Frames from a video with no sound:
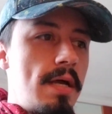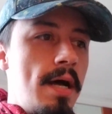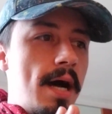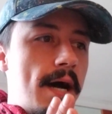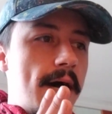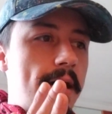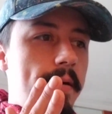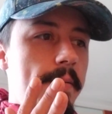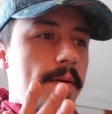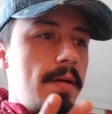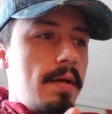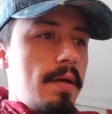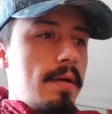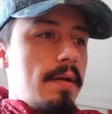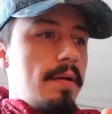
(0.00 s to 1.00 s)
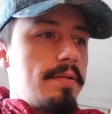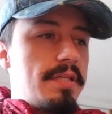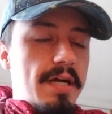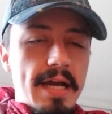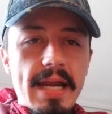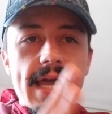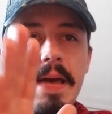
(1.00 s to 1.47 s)

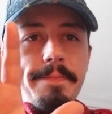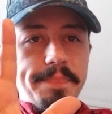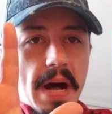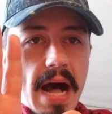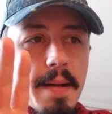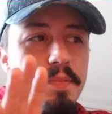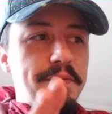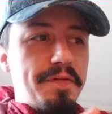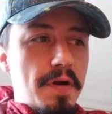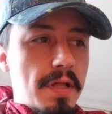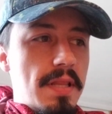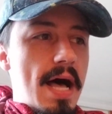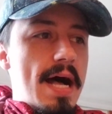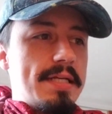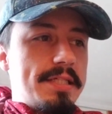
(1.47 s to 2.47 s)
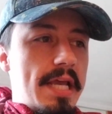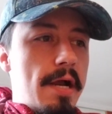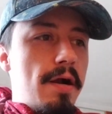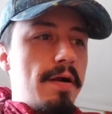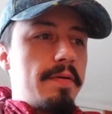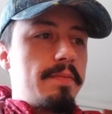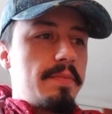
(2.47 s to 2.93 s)
they're going to get popped for a loss
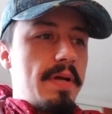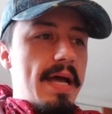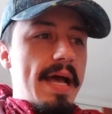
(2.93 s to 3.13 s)
here